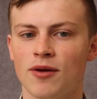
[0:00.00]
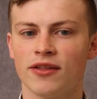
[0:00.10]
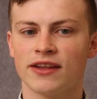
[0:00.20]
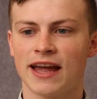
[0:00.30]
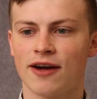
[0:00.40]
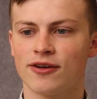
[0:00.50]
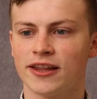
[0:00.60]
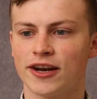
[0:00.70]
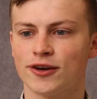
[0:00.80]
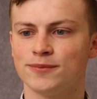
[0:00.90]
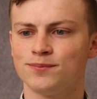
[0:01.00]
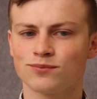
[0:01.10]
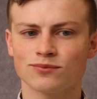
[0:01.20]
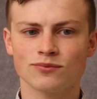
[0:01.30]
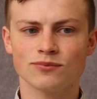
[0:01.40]
on the calculator
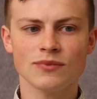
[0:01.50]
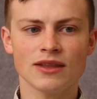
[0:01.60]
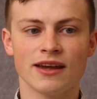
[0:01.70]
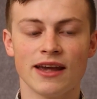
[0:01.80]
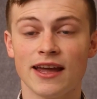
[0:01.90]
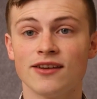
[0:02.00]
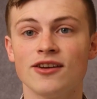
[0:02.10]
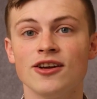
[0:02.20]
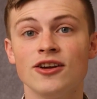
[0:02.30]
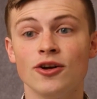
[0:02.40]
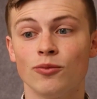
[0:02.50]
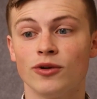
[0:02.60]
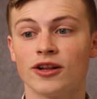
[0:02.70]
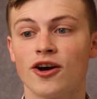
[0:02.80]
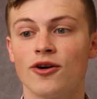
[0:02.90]
and
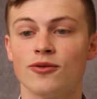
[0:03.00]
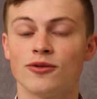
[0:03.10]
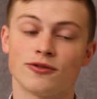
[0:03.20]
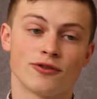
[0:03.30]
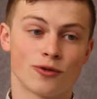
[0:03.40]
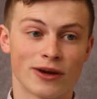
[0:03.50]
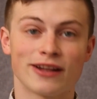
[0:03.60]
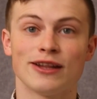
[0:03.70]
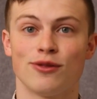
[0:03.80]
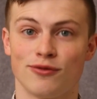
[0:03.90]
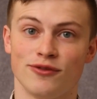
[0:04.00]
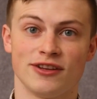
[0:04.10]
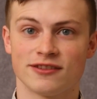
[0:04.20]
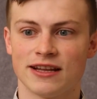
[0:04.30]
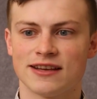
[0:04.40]
we'll go quickly through
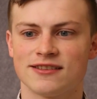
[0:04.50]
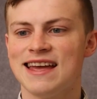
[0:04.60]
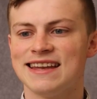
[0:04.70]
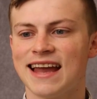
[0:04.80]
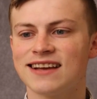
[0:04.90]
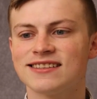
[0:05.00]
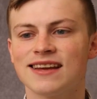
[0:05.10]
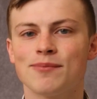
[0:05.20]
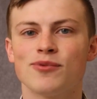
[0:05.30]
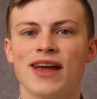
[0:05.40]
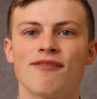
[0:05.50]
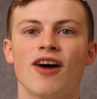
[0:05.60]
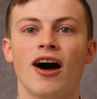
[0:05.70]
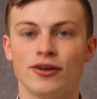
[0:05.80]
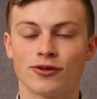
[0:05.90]
this list. Next step, we
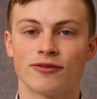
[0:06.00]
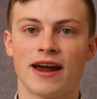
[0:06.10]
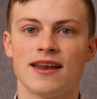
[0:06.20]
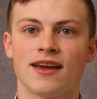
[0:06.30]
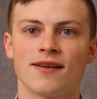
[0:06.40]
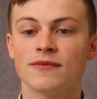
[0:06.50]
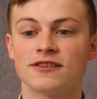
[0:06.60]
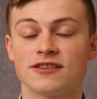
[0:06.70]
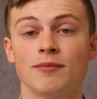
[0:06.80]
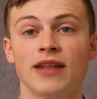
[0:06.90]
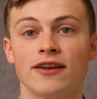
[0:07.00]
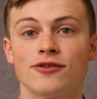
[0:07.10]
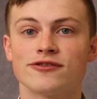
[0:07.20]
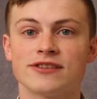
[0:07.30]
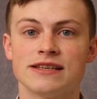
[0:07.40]
have underwriting. Some
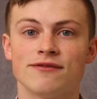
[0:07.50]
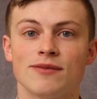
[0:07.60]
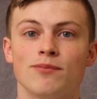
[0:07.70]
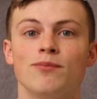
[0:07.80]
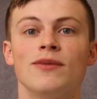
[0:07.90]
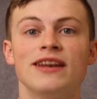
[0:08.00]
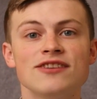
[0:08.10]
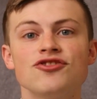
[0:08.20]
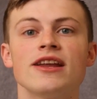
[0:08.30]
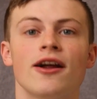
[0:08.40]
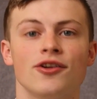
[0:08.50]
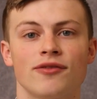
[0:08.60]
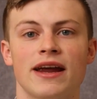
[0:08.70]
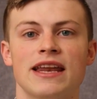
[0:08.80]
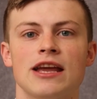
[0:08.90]
lenders even initiate
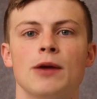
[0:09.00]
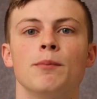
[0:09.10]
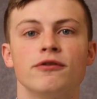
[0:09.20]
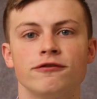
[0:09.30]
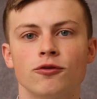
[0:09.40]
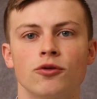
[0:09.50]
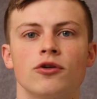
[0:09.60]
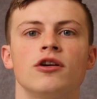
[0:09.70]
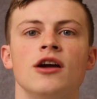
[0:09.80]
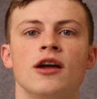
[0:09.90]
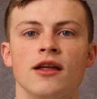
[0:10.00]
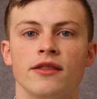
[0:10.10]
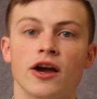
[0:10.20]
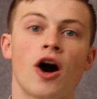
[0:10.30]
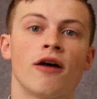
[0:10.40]
underwriting before
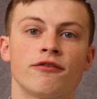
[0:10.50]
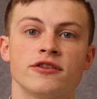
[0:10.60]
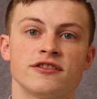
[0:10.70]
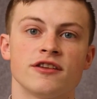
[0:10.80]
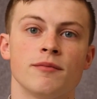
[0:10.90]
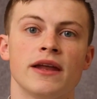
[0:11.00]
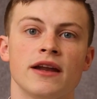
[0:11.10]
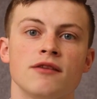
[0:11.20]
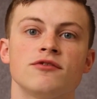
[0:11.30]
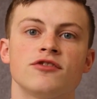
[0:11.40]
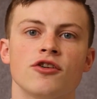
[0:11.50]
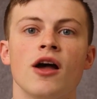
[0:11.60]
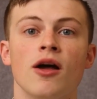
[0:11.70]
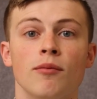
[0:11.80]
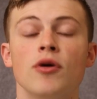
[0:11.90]
the offer is submitted. So
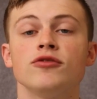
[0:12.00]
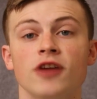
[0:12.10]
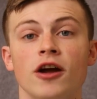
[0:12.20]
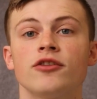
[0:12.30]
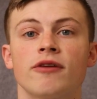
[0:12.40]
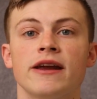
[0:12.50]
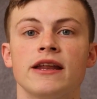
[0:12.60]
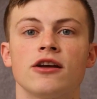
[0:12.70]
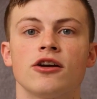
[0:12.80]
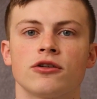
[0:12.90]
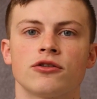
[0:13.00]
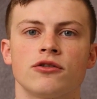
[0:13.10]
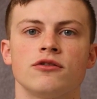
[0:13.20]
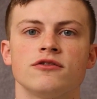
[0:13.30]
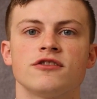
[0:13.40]
most underwriting
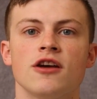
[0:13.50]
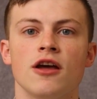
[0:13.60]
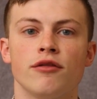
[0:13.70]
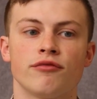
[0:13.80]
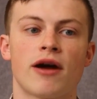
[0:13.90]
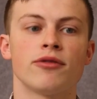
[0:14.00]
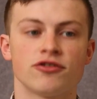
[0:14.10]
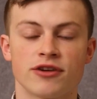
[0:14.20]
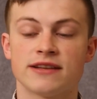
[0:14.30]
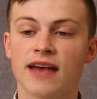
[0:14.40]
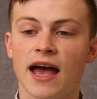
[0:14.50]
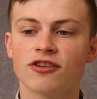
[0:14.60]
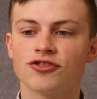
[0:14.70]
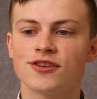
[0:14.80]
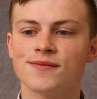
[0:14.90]
occurs throughout the
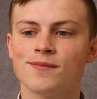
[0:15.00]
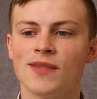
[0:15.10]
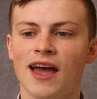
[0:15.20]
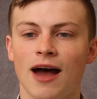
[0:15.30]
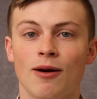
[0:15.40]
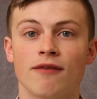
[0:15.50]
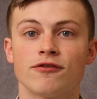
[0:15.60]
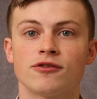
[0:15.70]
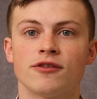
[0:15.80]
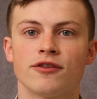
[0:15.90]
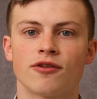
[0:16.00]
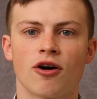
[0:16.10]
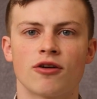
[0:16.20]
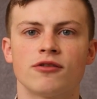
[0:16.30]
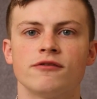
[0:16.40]
transaction. However, there
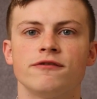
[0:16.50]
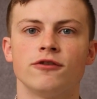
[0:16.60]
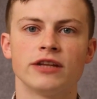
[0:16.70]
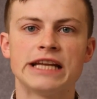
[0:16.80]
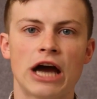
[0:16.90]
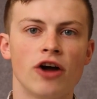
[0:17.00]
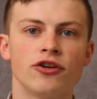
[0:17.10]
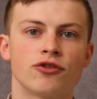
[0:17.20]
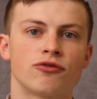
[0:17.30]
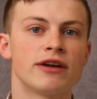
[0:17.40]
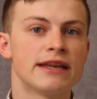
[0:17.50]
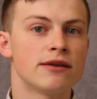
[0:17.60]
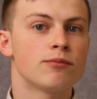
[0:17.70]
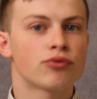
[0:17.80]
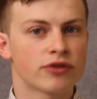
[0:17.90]
are fully
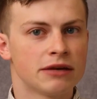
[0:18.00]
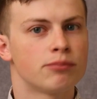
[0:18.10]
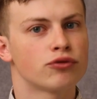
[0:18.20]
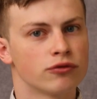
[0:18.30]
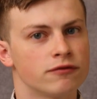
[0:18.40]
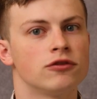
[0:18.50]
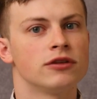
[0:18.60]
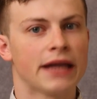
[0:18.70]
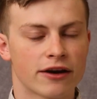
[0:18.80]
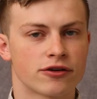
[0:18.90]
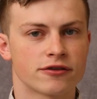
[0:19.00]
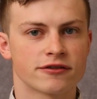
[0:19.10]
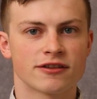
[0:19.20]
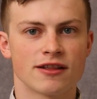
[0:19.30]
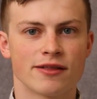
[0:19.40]
underwritten pre-approval
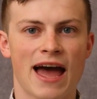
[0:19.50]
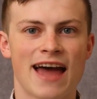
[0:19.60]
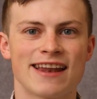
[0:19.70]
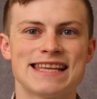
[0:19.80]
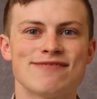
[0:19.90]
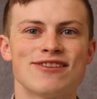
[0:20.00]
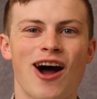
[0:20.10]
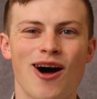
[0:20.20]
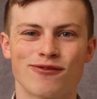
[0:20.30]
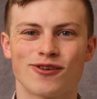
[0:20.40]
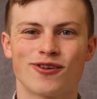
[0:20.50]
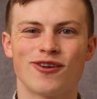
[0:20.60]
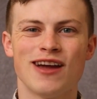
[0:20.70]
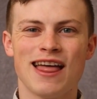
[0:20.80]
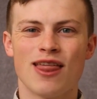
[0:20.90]
letters that even
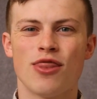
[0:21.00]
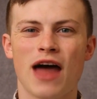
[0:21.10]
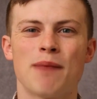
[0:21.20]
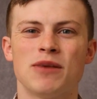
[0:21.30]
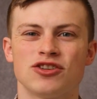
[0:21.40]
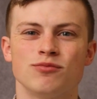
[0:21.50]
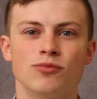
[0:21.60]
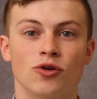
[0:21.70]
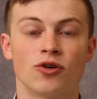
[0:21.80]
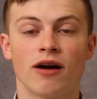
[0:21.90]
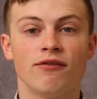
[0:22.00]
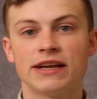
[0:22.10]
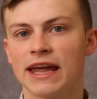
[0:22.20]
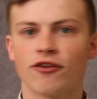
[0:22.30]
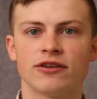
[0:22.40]
offer that much more of a
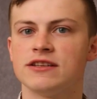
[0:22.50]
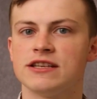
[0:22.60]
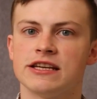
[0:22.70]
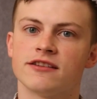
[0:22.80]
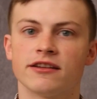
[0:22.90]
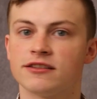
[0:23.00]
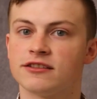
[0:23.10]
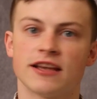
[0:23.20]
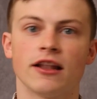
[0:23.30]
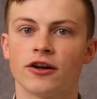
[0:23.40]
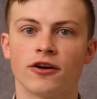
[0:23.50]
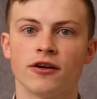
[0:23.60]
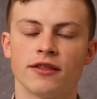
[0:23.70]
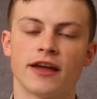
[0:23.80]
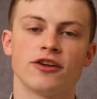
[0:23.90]
guarantee to the seller
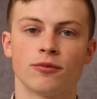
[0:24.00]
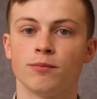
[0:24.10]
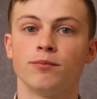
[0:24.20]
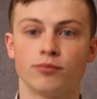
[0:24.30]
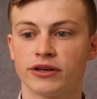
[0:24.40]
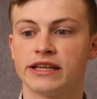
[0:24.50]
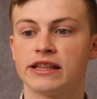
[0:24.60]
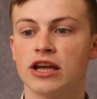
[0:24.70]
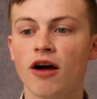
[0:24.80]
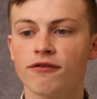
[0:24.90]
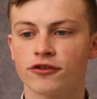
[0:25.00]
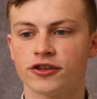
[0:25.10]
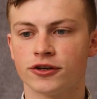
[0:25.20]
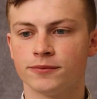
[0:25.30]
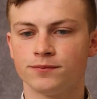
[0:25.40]
that you're bringing the offer to.